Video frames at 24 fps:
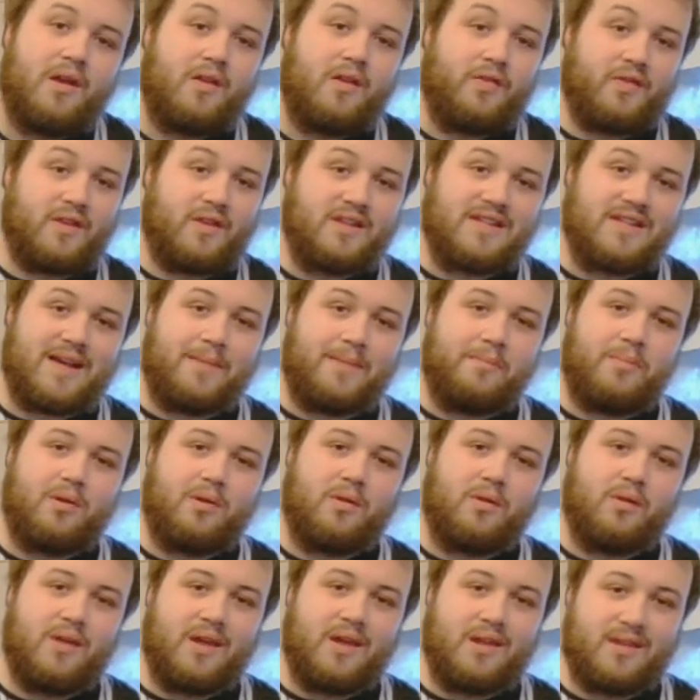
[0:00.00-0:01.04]
The
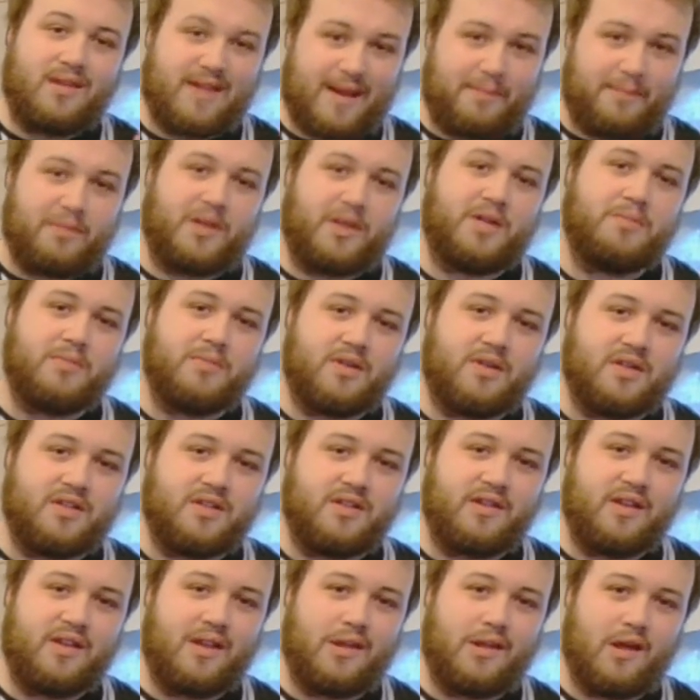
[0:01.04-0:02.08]
temple establishment,
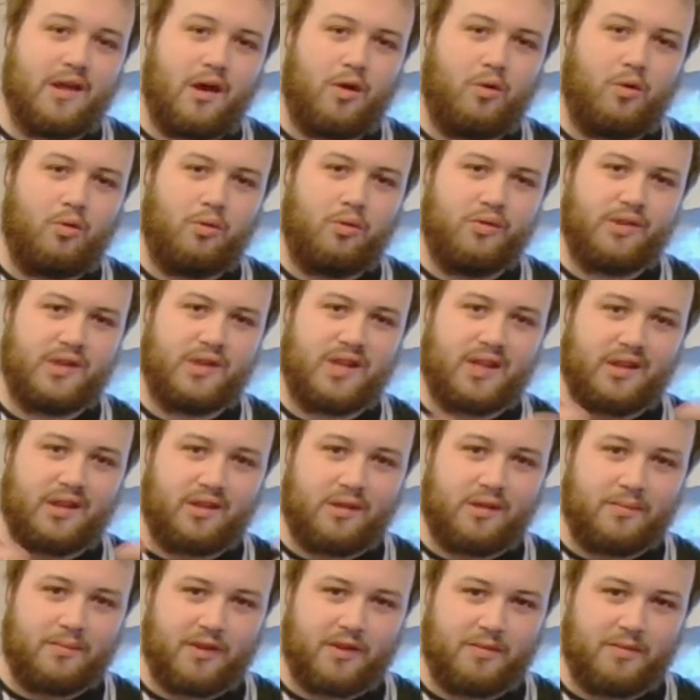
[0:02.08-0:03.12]
this whole
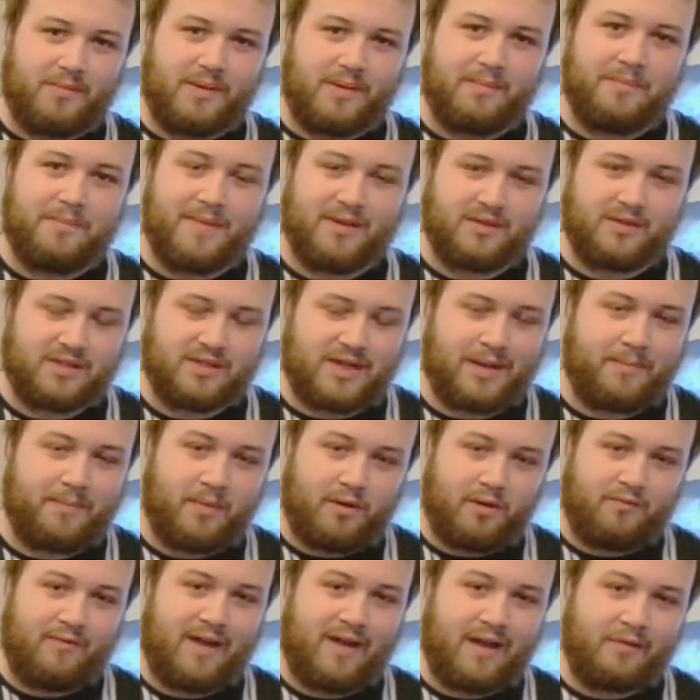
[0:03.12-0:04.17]
system that's been built up
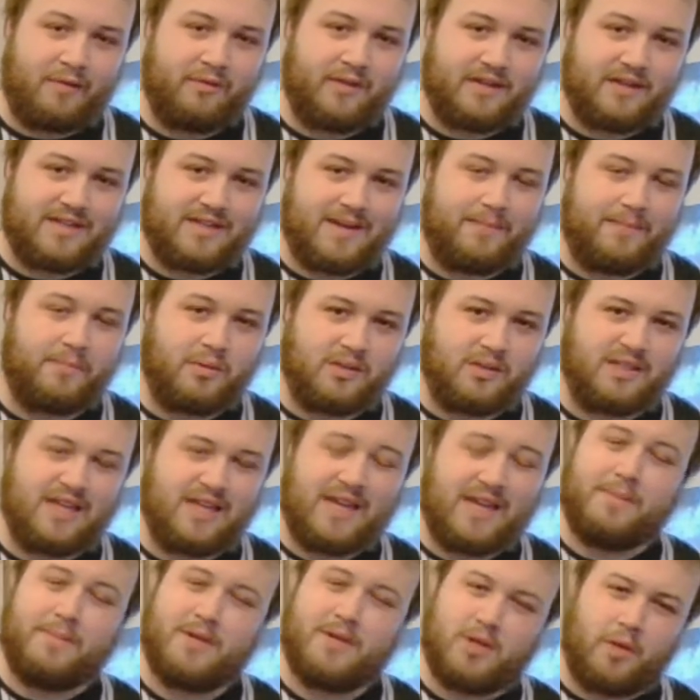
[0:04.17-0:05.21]
around the temple to
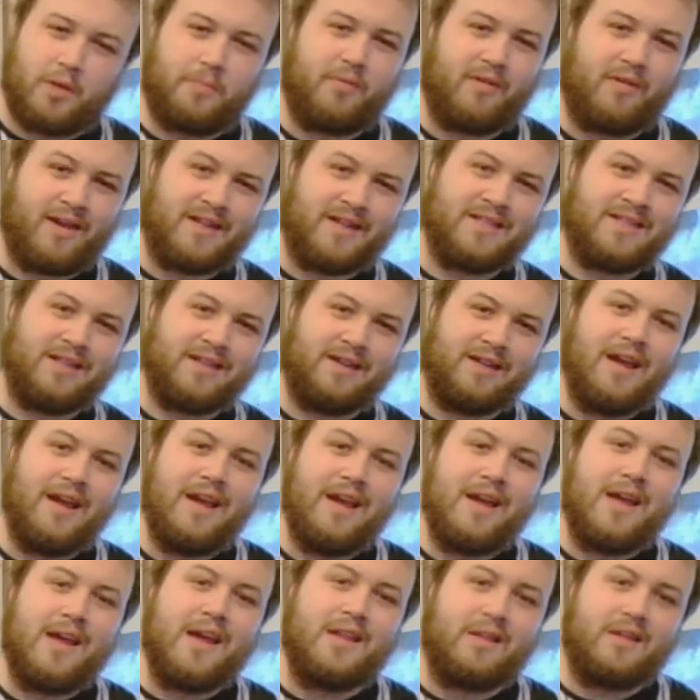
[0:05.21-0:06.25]
keep it operating,
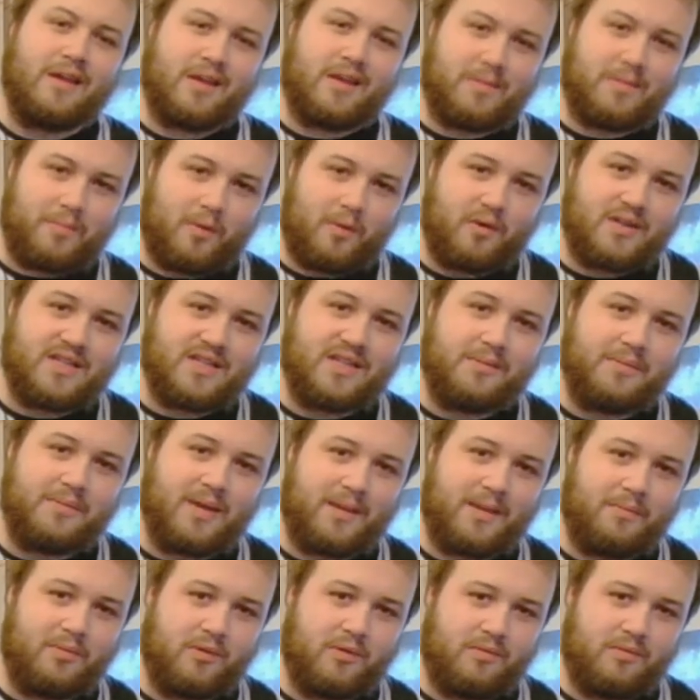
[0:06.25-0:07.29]
is exploiting
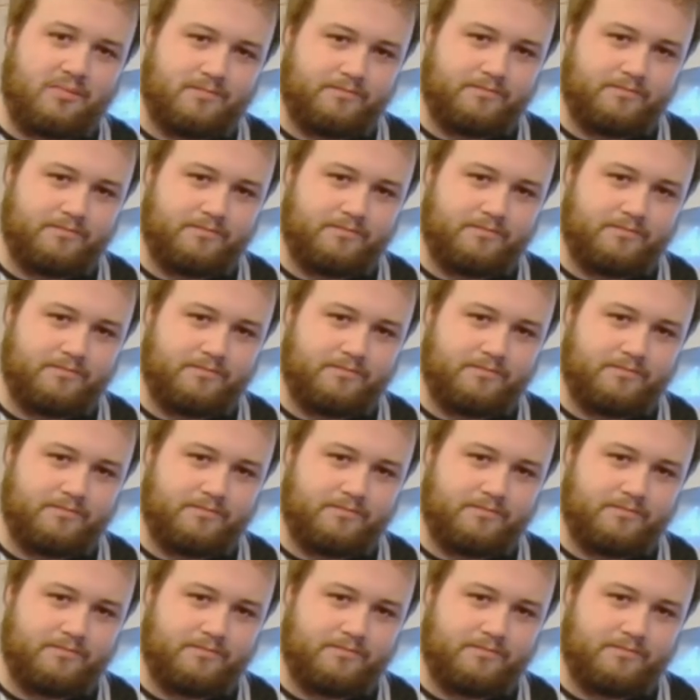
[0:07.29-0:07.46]
people.